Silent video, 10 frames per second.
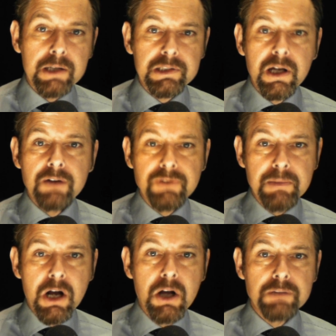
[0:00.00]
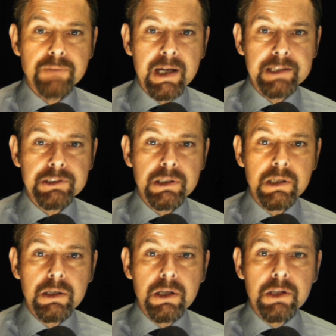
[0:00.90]
First, from our homepage.
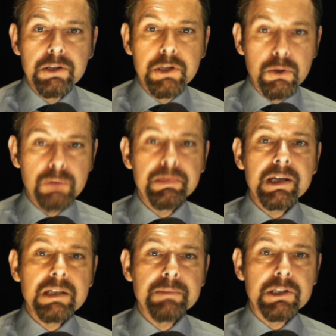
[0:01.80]
The European